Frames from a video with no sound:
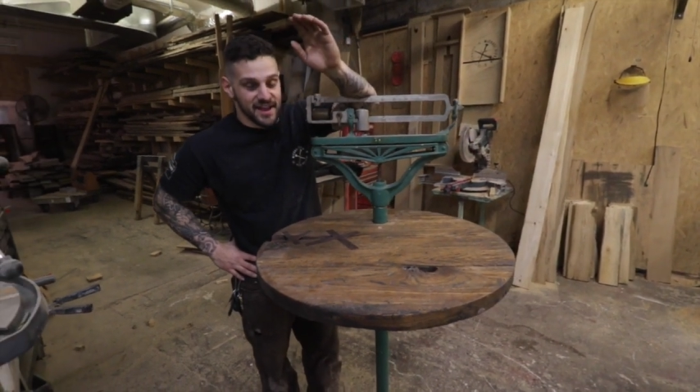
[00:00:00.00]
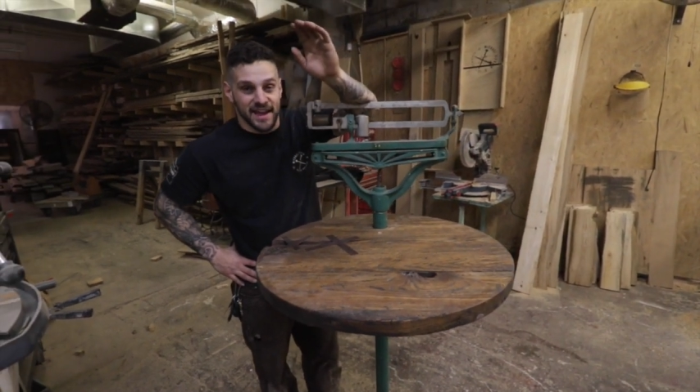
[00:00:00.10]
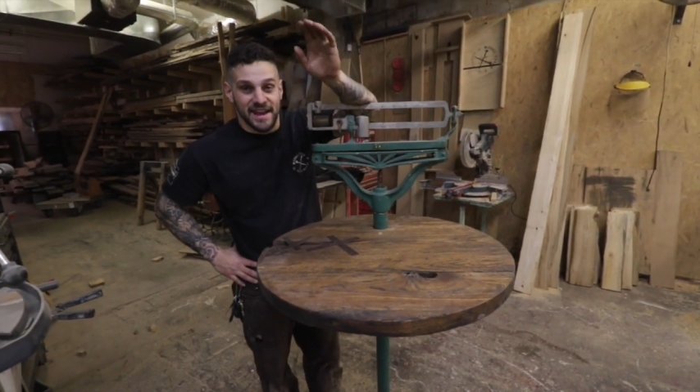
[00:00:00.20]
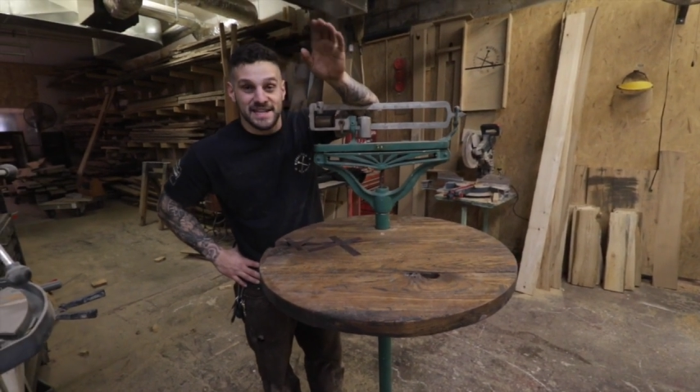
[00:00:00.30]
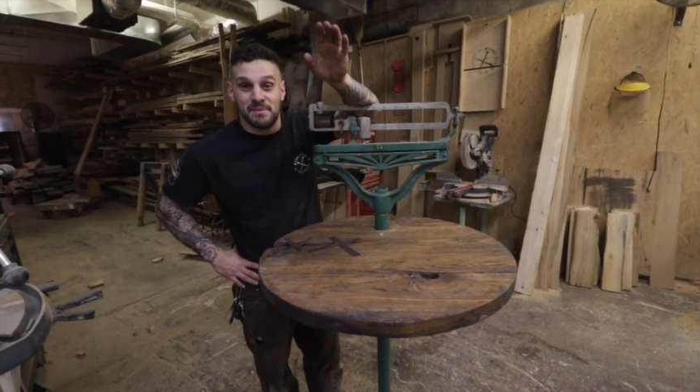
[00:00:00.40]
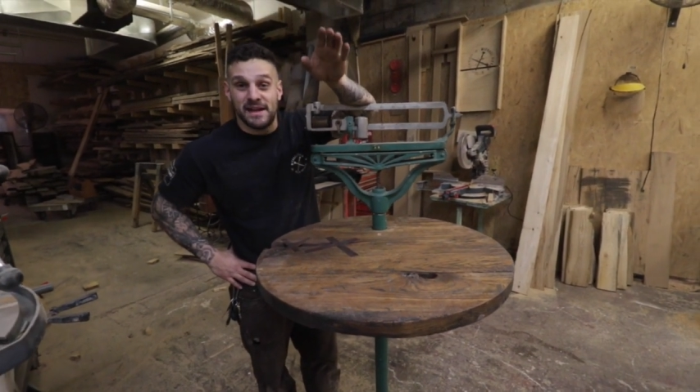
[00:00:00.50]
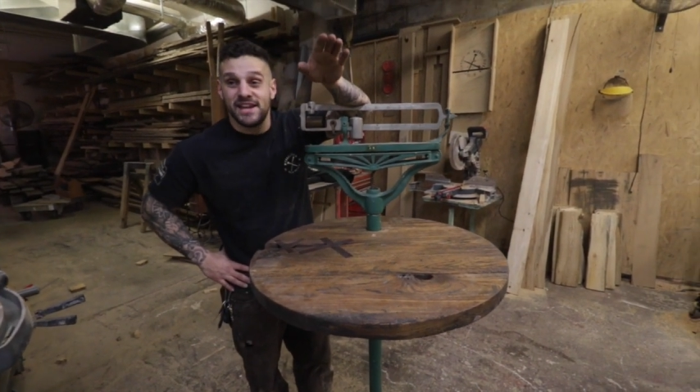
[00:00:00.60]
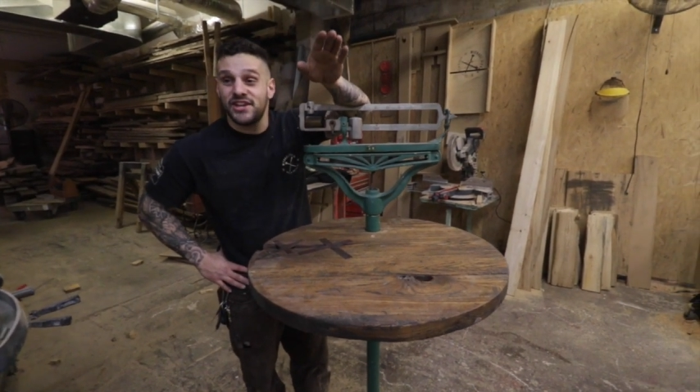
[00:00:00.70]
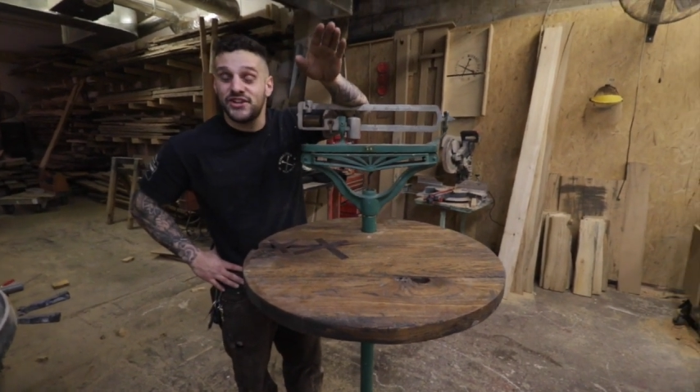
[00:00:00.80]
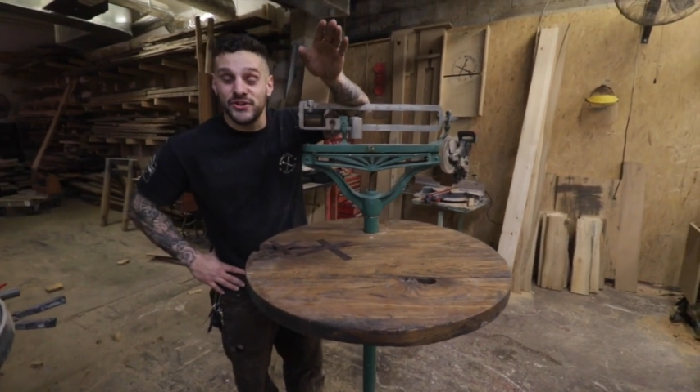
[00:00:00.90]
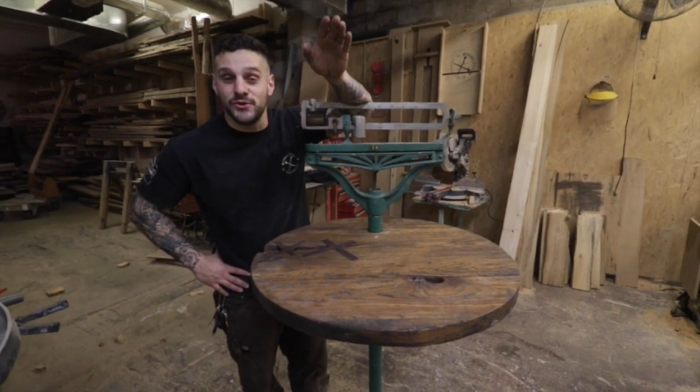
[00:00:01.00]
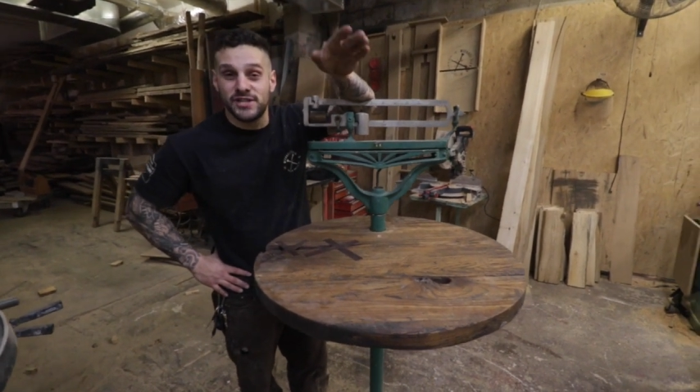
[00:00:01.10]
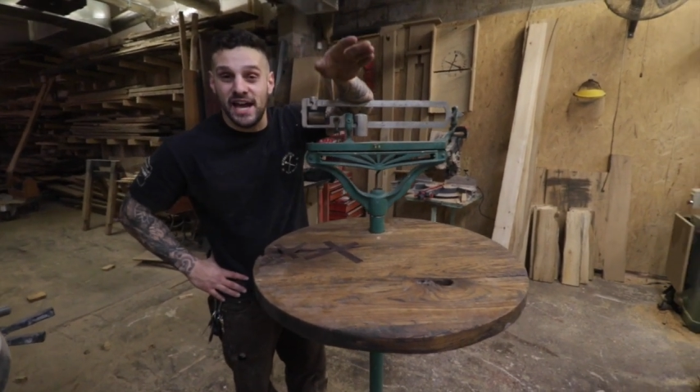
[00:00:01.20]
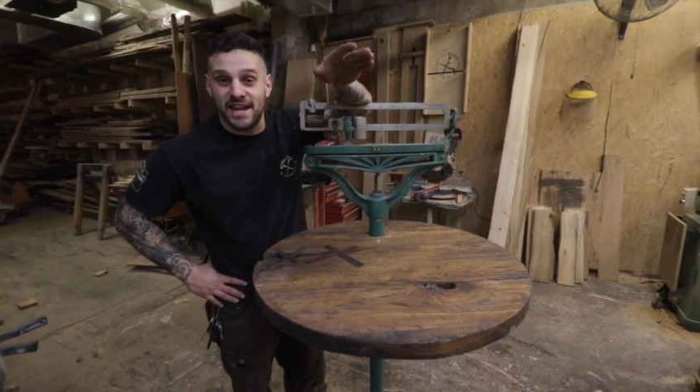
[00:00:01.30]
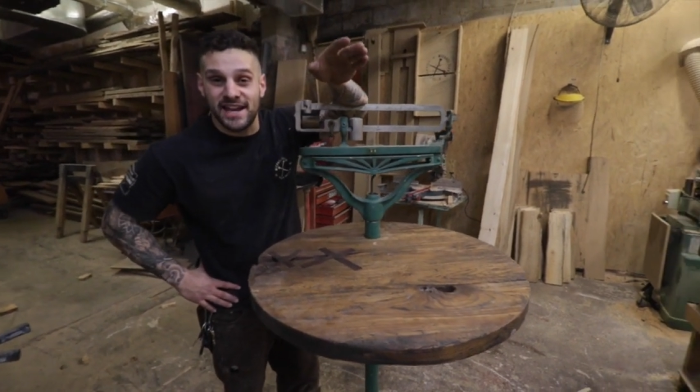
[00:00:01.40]
It has been a
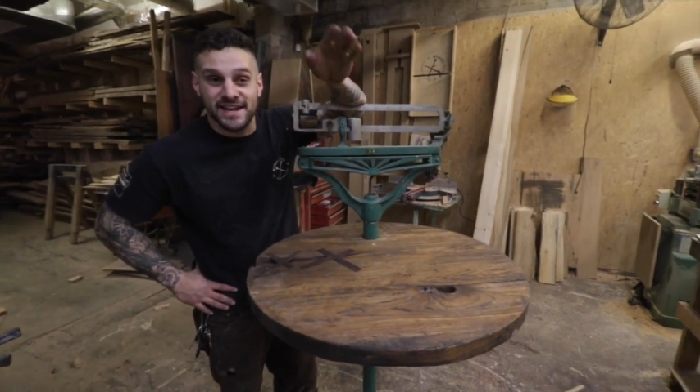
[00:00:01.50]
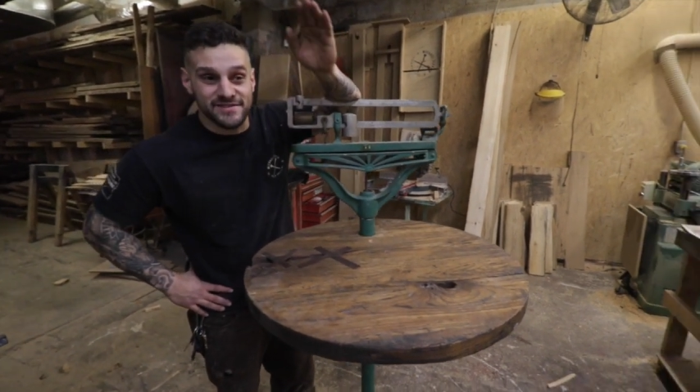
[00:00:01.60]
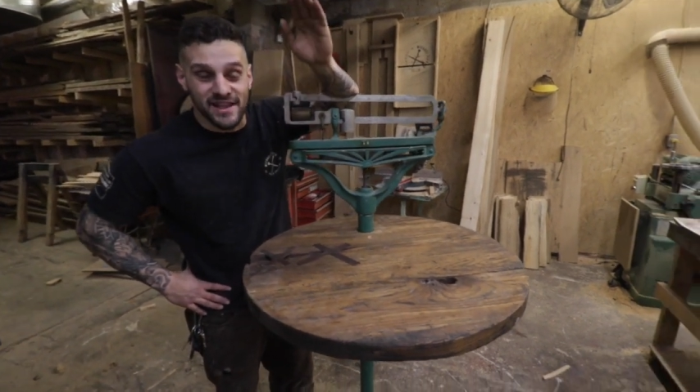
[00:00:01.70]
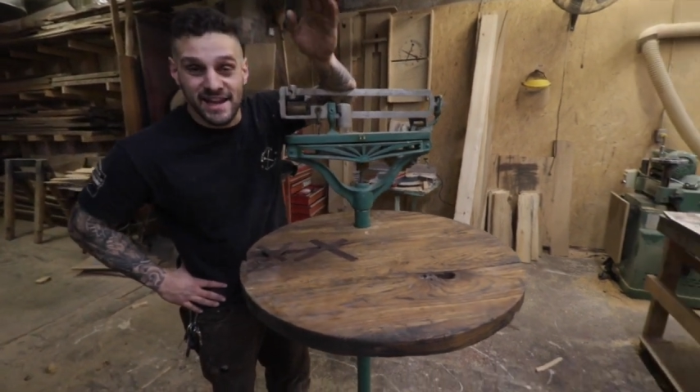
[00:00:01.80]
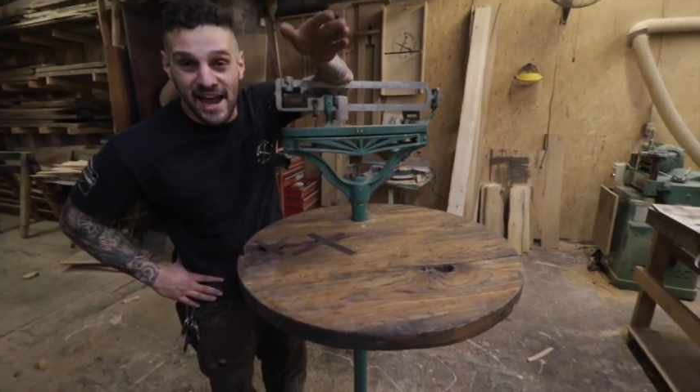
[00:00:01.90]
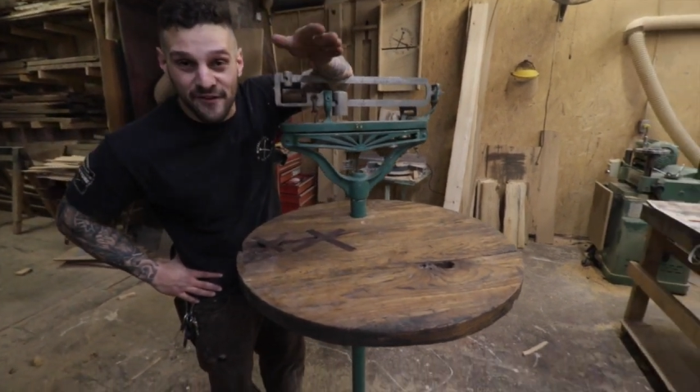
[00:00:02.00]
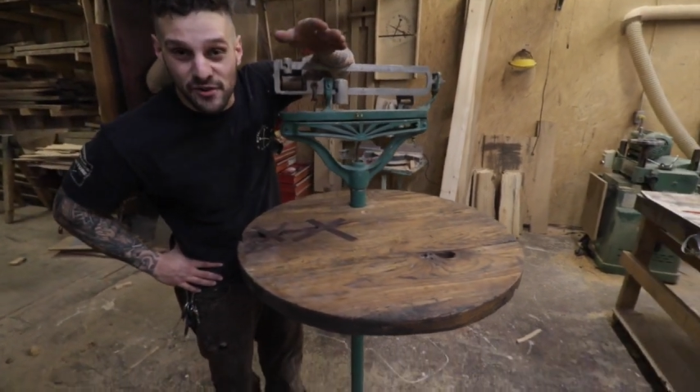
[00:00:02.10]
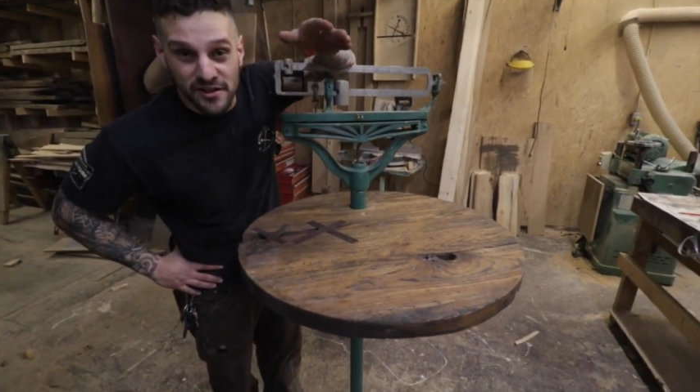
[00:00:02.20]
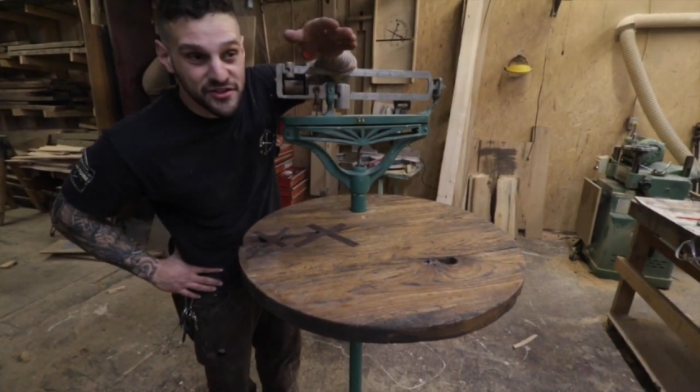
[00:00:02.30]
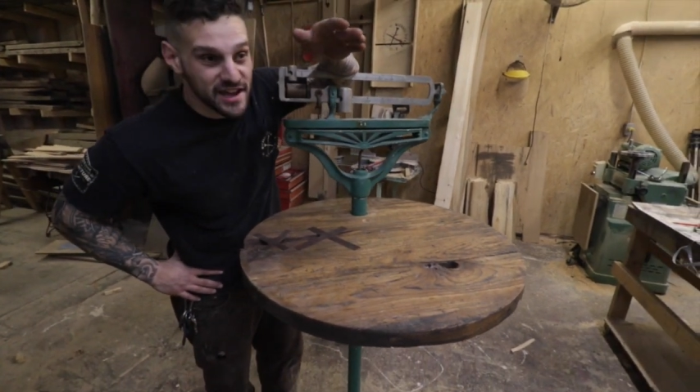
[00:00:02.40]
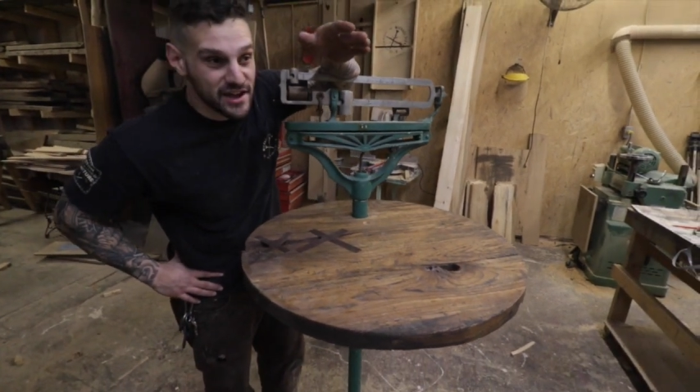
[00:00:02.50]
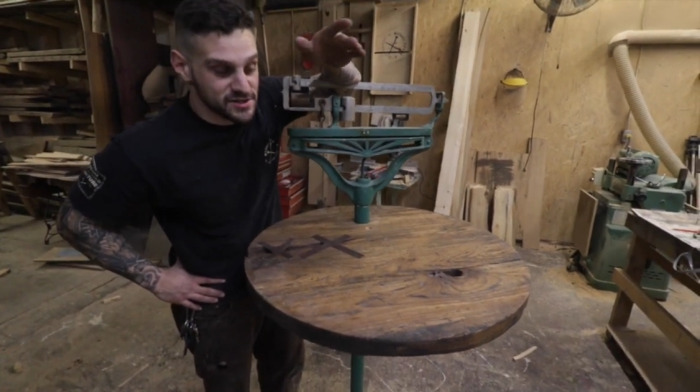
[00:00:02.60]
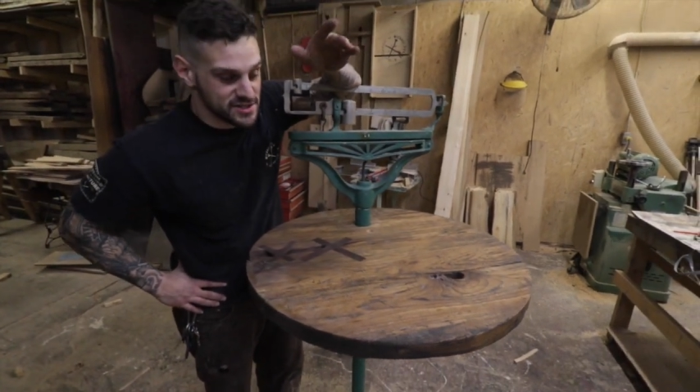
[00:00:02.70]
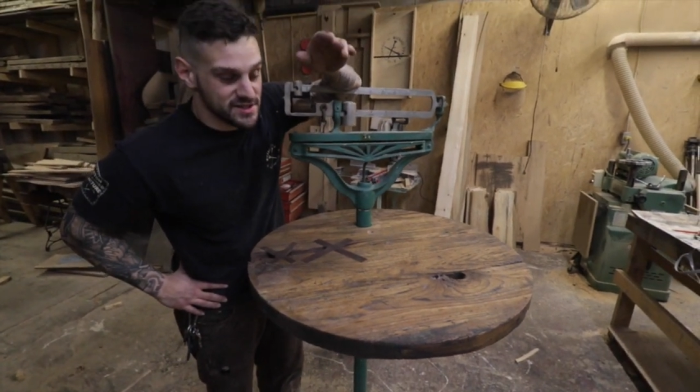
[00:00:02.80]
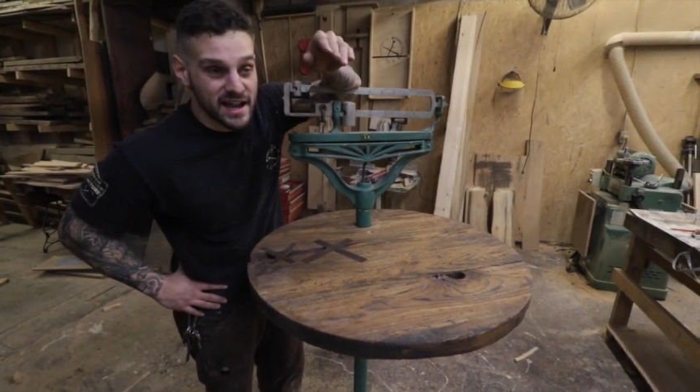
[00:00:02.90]
huge headache, like everything
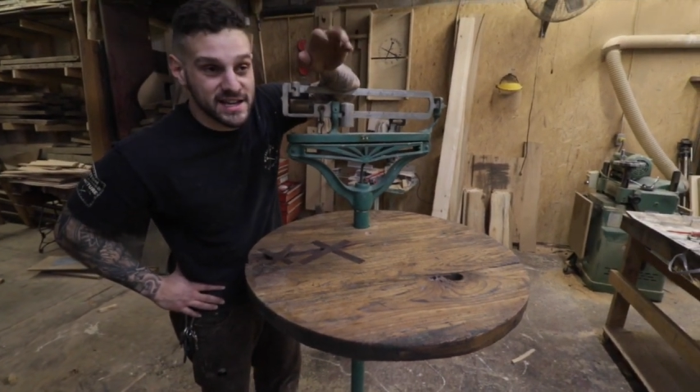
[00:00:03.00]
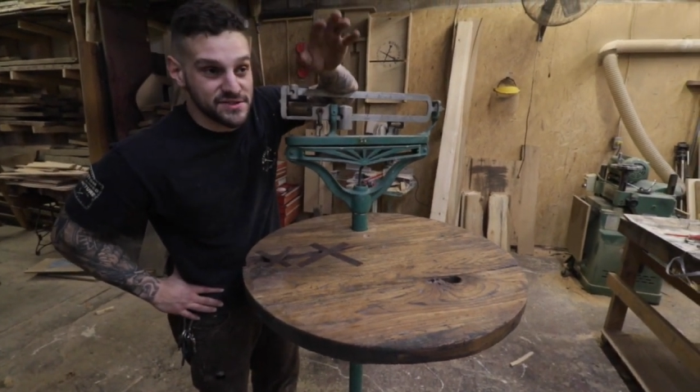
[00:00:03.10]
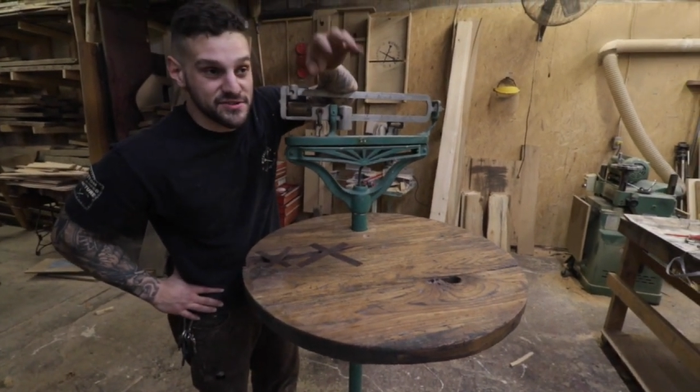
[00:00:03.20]
else that is